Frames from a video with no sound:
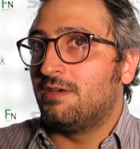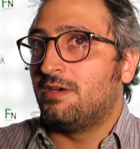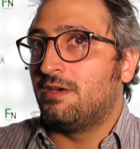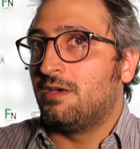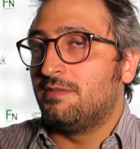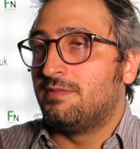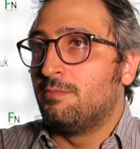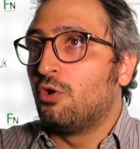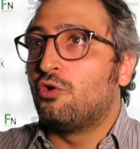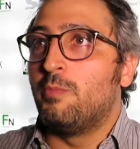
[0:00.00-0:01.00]

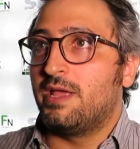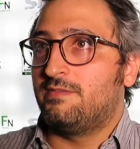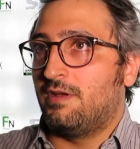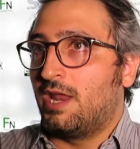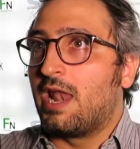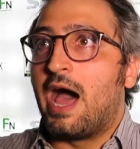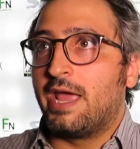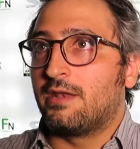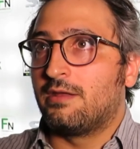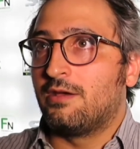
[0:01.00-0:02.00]
the mockumentary
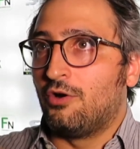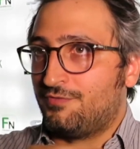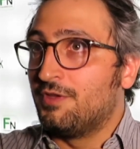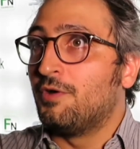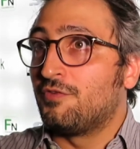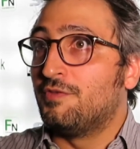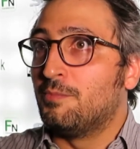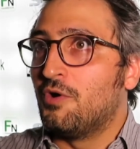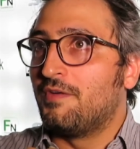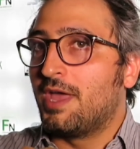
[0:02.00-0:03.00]
line of the
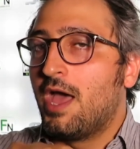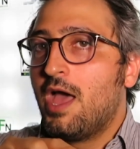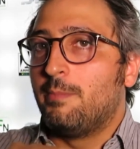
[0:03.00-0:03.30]
movie,